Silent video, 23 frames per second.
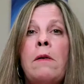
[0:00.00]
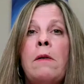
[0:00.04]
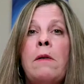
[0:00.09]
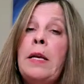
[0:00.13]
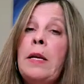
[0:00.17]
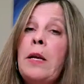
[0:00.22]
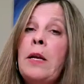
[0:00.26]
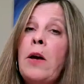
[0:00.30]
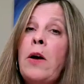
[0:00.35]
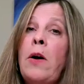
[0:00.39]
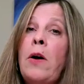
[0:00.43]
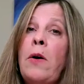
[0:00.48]

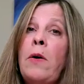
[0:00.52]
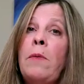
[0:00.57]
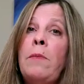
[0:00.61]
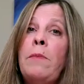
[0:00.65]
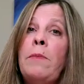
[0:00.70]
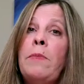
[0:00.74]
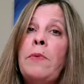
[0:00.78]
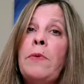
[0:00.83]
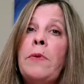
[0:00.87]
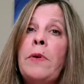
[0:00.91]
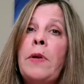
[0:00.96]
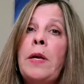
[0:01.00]
end
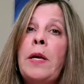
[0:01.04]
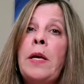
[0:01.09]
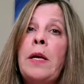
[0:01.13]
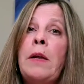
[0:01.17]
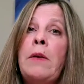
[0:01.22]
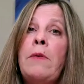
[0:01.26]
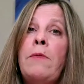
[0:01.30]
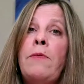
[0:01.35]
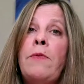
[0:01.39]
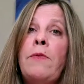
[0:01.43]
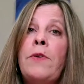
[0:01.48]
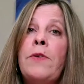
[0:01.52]
homes
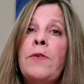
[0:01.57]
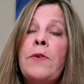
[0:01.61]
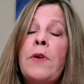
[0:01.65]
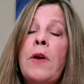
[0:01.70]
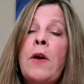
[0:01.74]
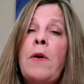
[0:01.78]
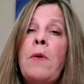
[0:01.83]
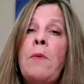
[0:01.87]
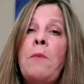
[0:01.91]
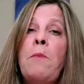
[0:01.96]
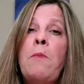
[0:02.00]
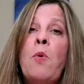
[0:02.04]
in
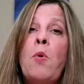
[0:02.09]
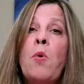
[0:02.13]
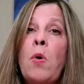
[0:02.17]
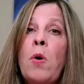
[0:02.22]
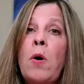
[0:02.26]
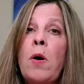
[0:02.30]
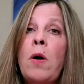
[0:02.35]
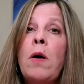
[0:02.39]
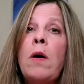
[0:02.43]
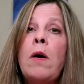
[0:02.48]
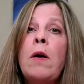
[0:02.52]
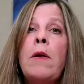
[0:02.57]
Frisco
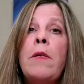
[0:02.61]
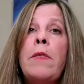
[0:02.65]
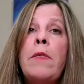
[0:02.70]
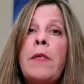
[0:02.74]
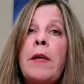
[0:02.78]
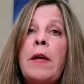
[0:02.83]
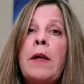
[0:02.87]
more